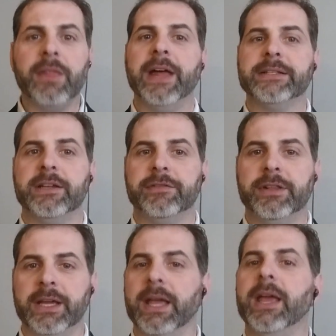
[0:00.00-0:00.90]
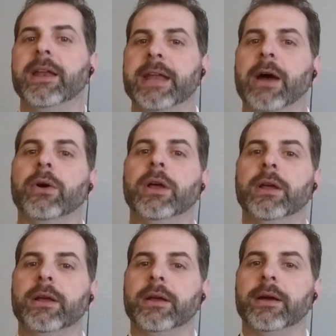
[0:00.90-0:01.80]
that's a different thing. Now,
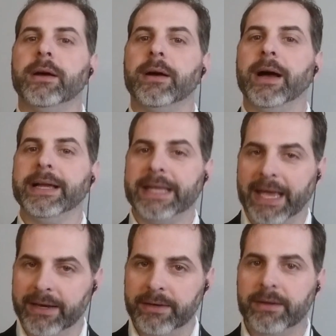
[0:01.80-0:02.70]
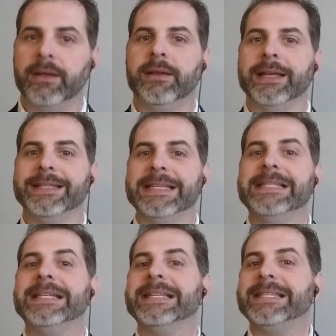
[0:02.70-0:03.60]
again, it's
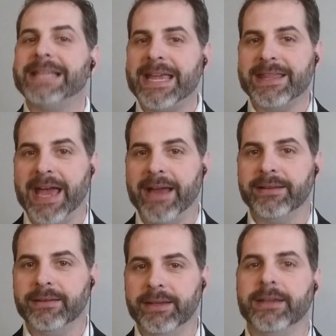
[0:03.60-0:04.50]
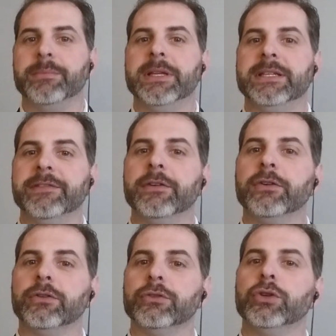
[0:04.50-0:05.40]
easy to say that. It can be
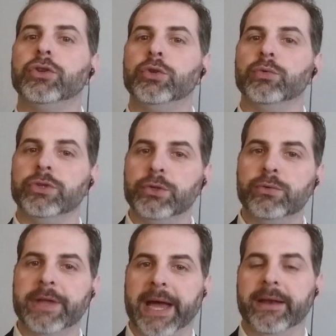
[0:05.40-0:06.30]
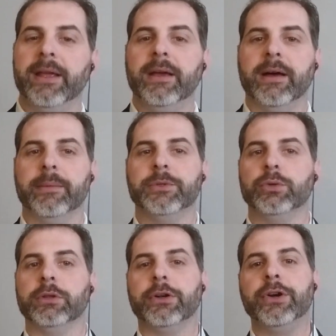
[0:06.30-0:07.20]
difficult to do that.
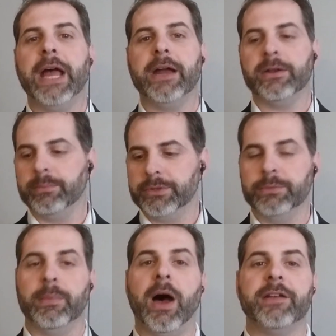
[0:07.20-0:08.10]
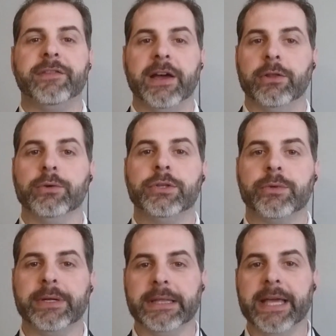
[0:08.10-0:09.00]
To learn how to modify those
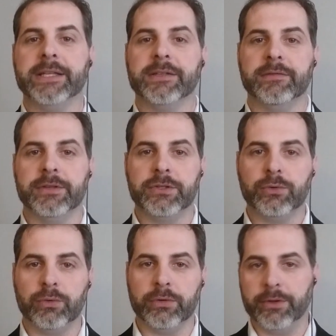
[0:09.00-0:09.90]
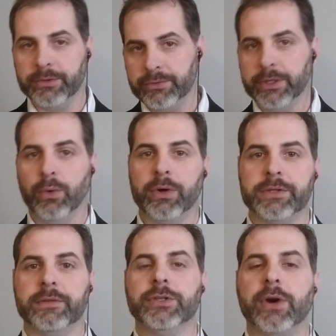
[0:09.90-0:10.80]
3 legs of the stool or those 3 corners
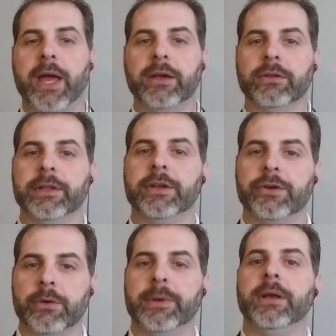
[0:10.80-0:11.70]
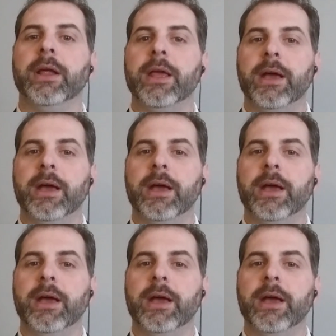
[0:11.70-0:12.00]
of the triangle that determine